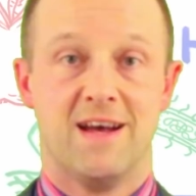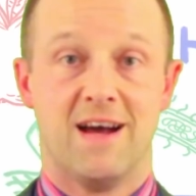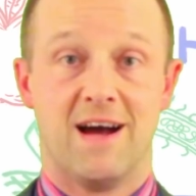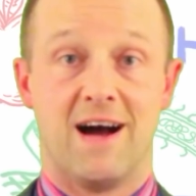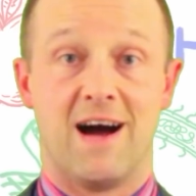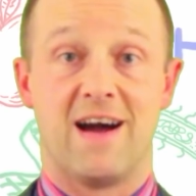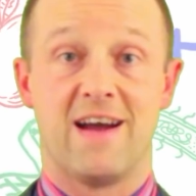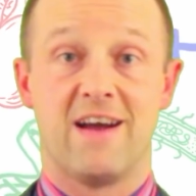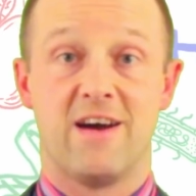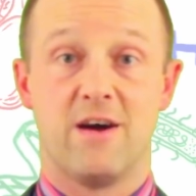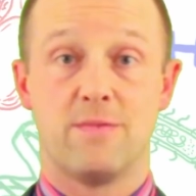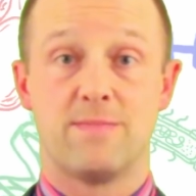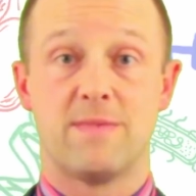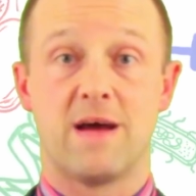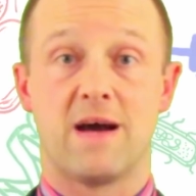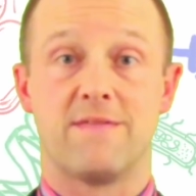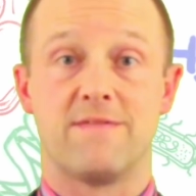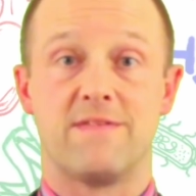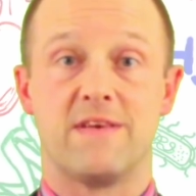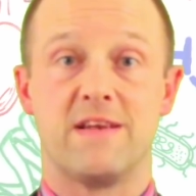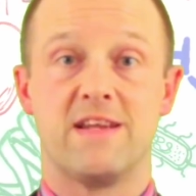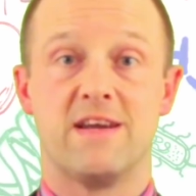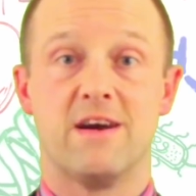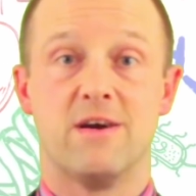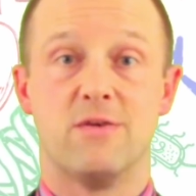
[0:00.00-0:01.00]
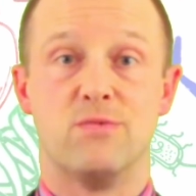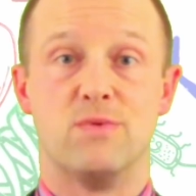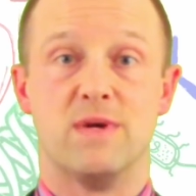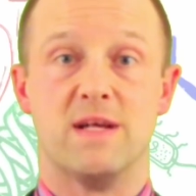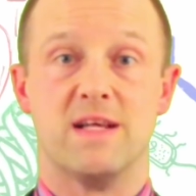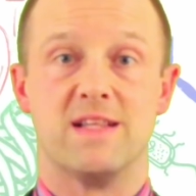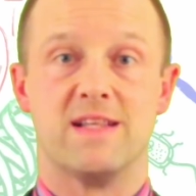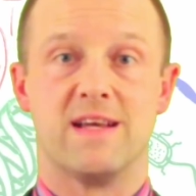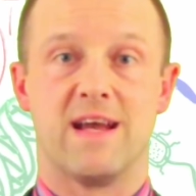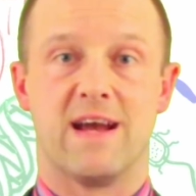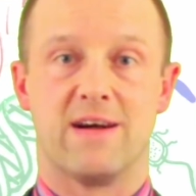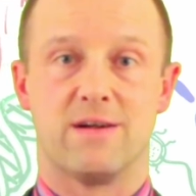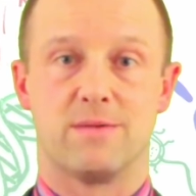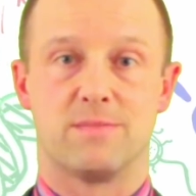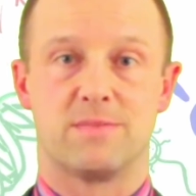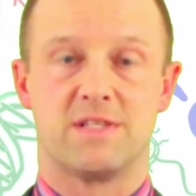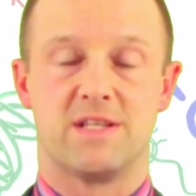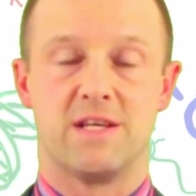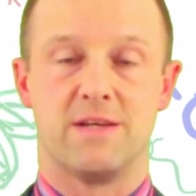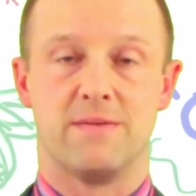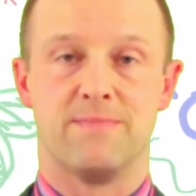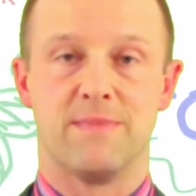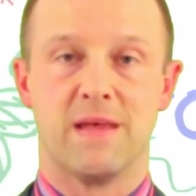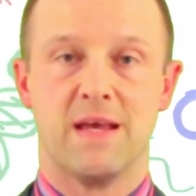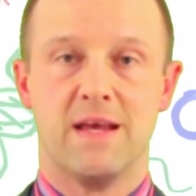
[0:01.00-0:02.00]
I hope that video really helped
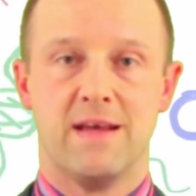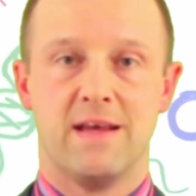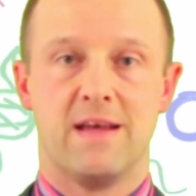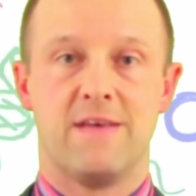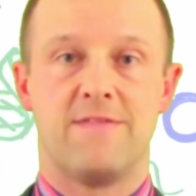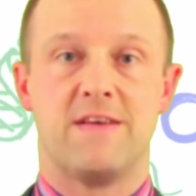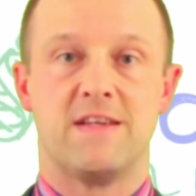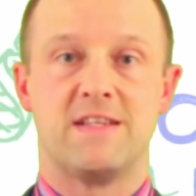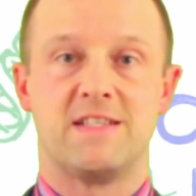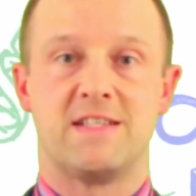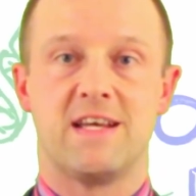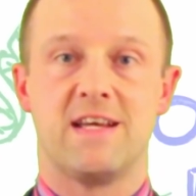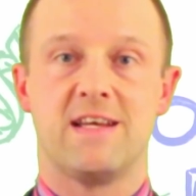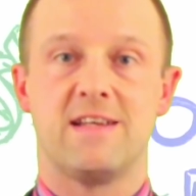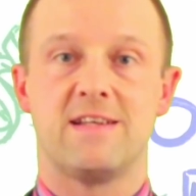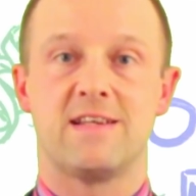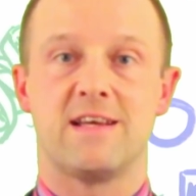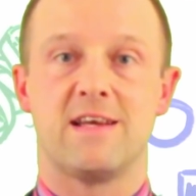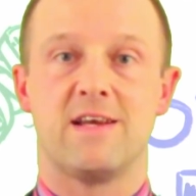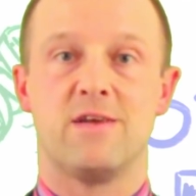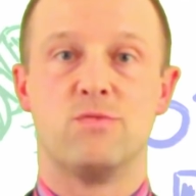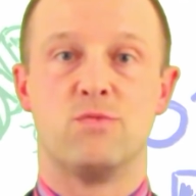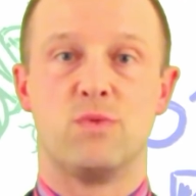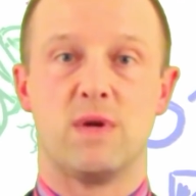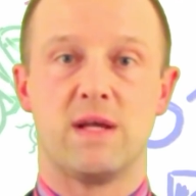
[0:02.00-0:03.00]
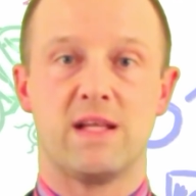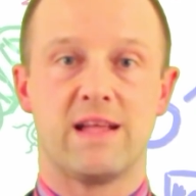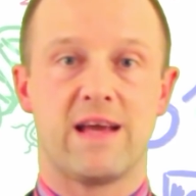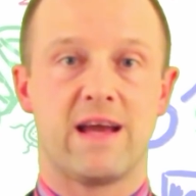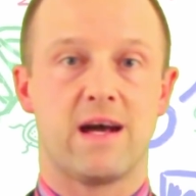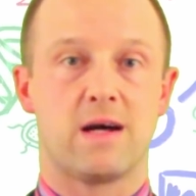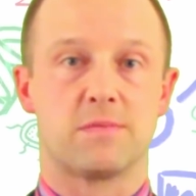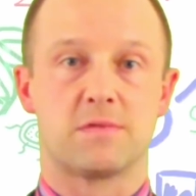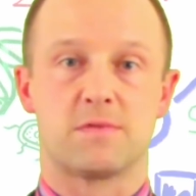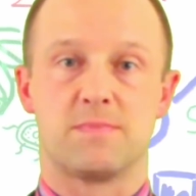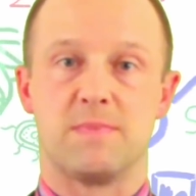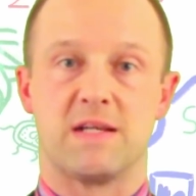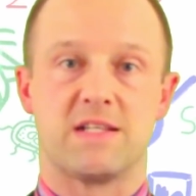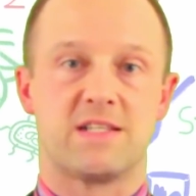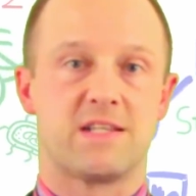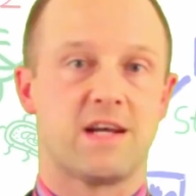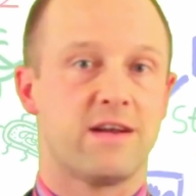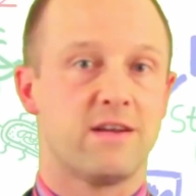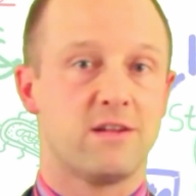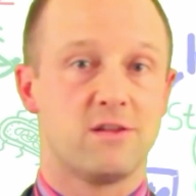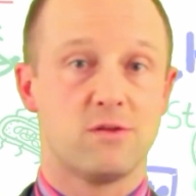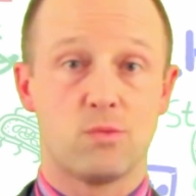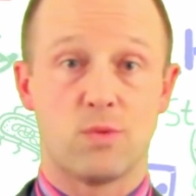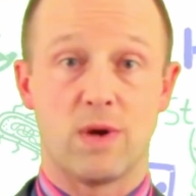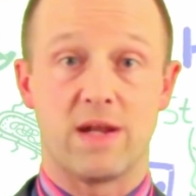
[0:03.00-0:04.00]
you. If it did, it really helps my
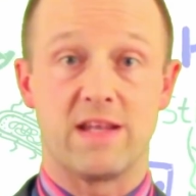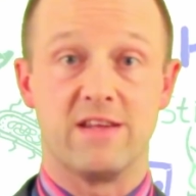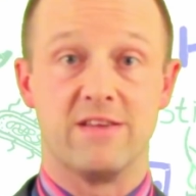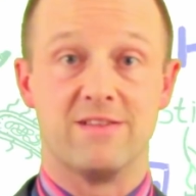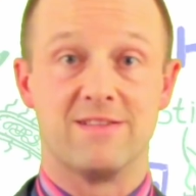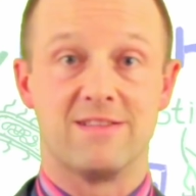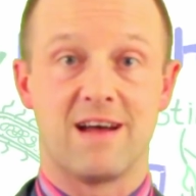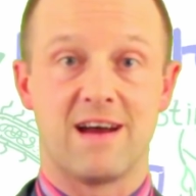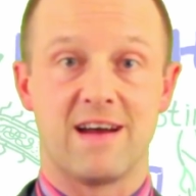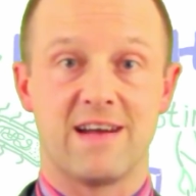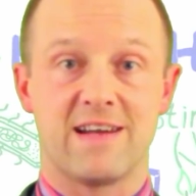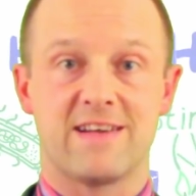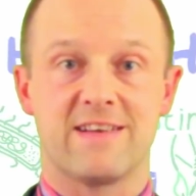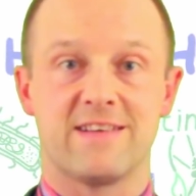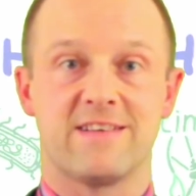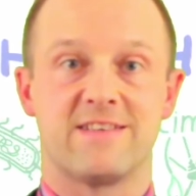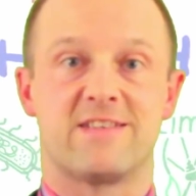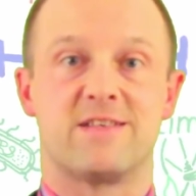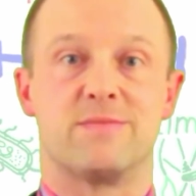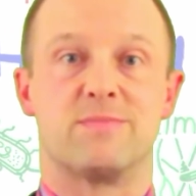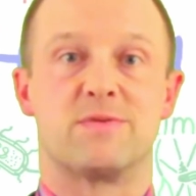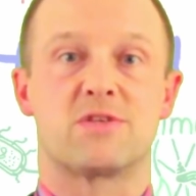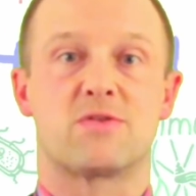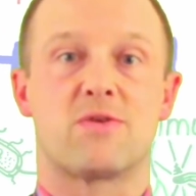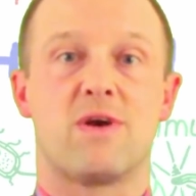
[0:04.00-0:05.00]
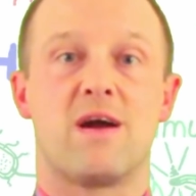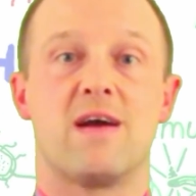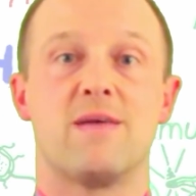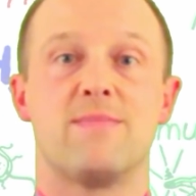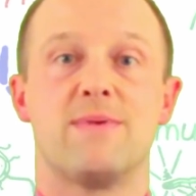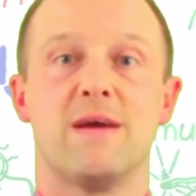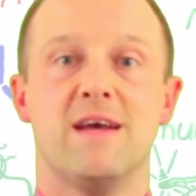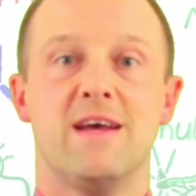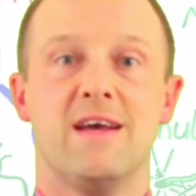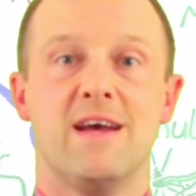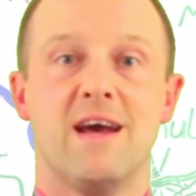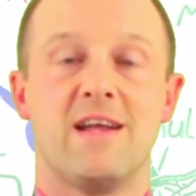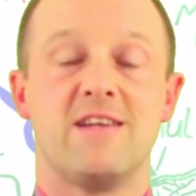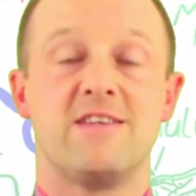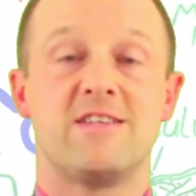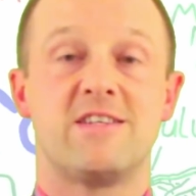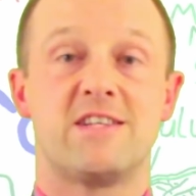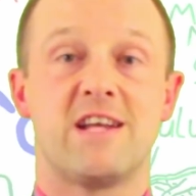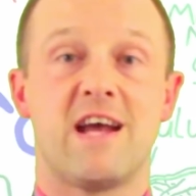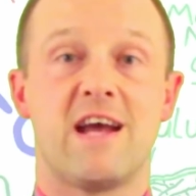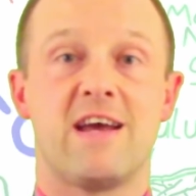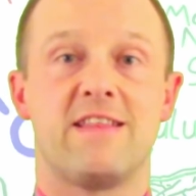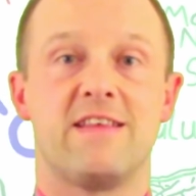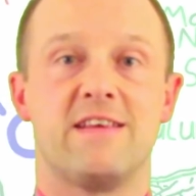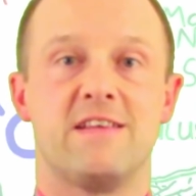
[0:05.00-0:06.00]
channel when you like, subscribe, and
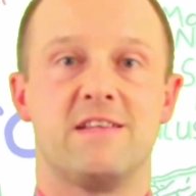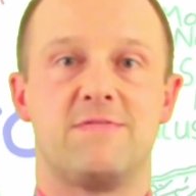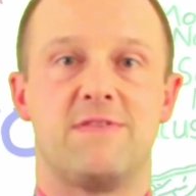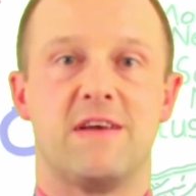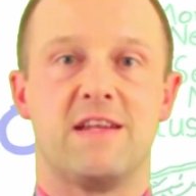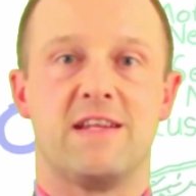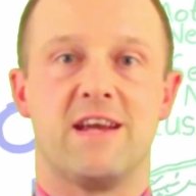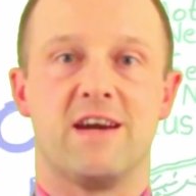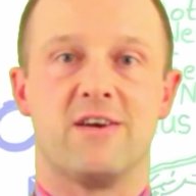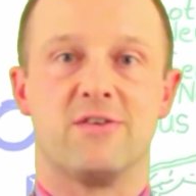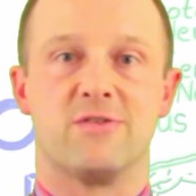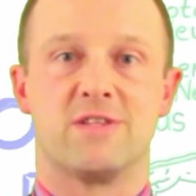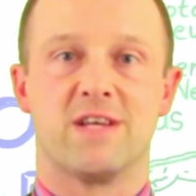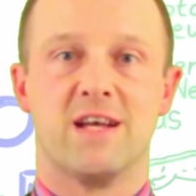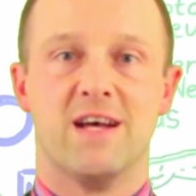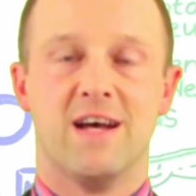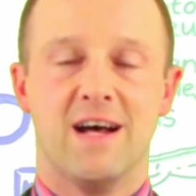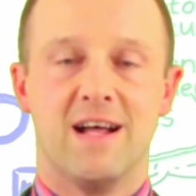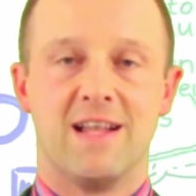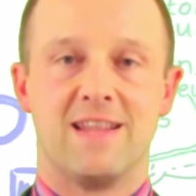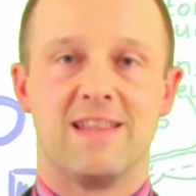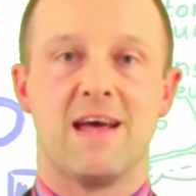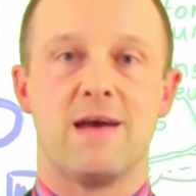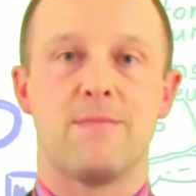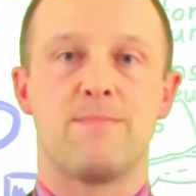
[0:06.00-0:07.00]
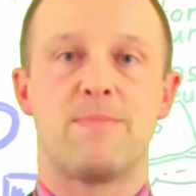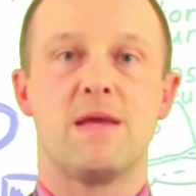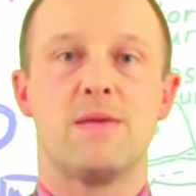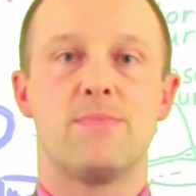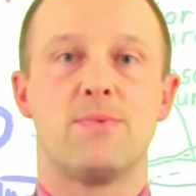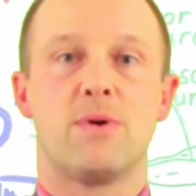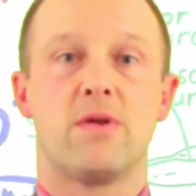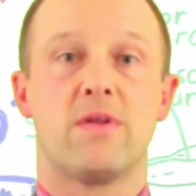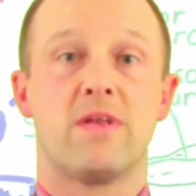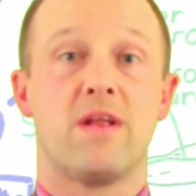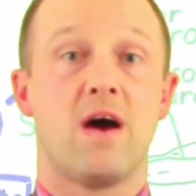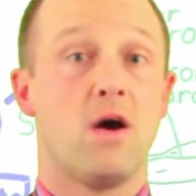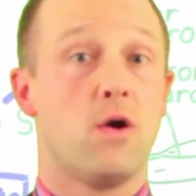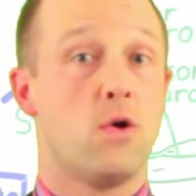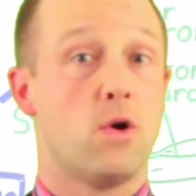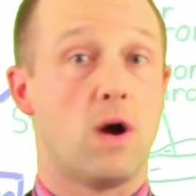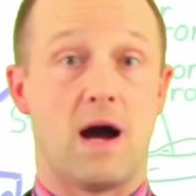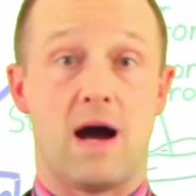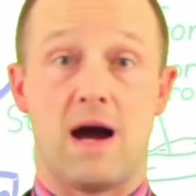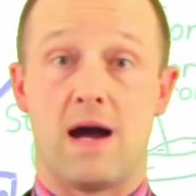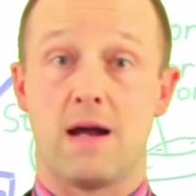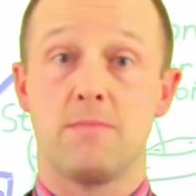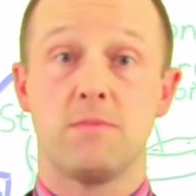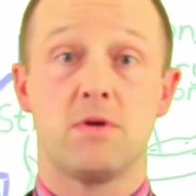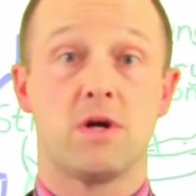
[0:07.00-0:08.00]
share these videos. Let people know
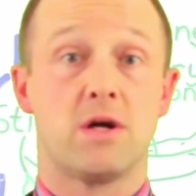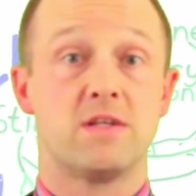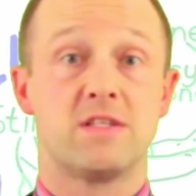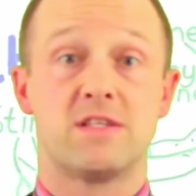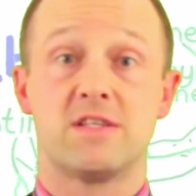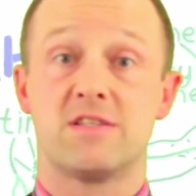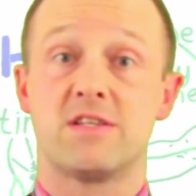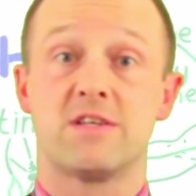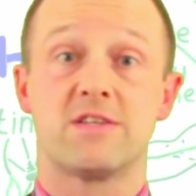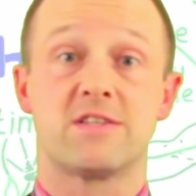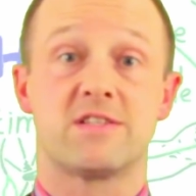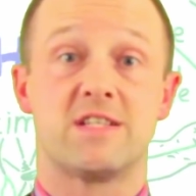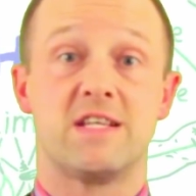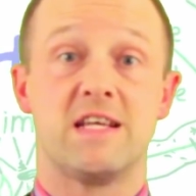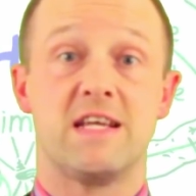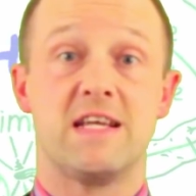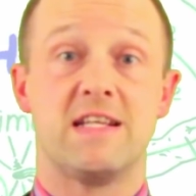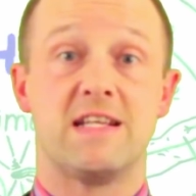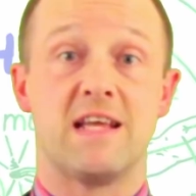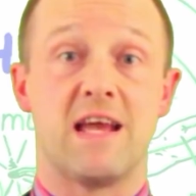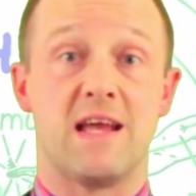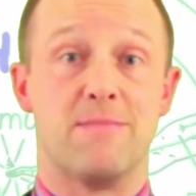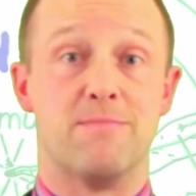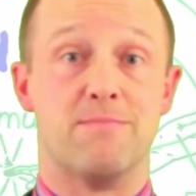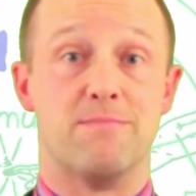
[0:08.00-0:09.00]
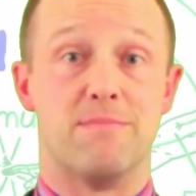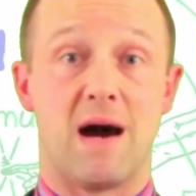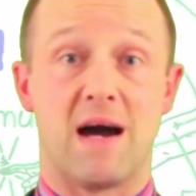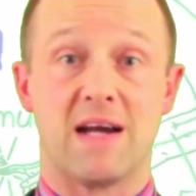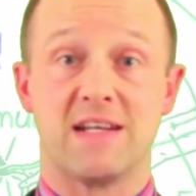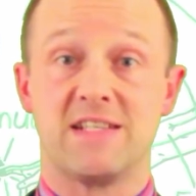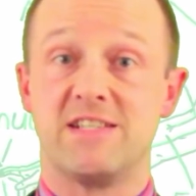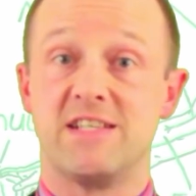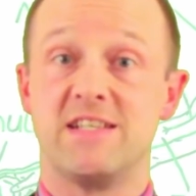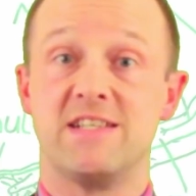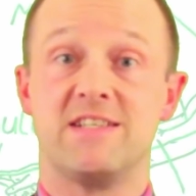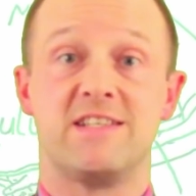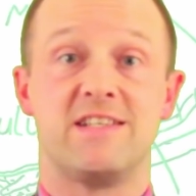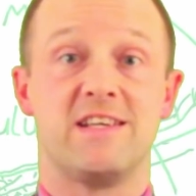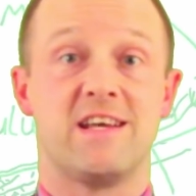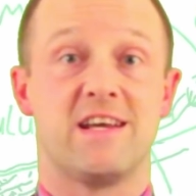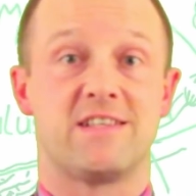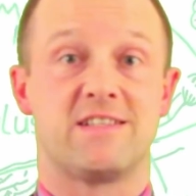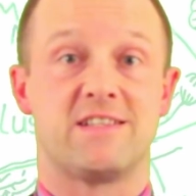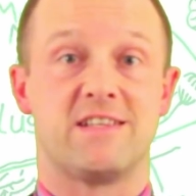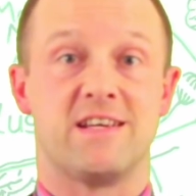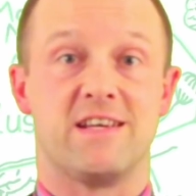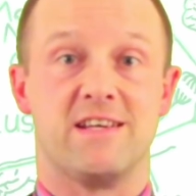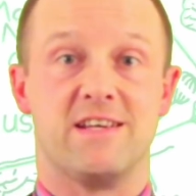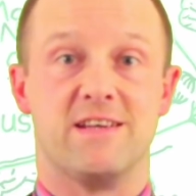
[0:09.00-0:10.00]
I'm going to succeed in my
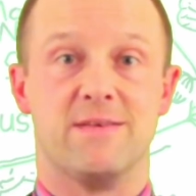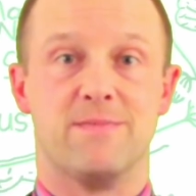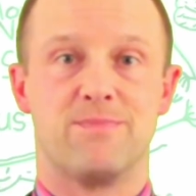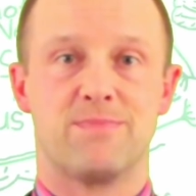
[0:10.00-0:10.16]
GCSE.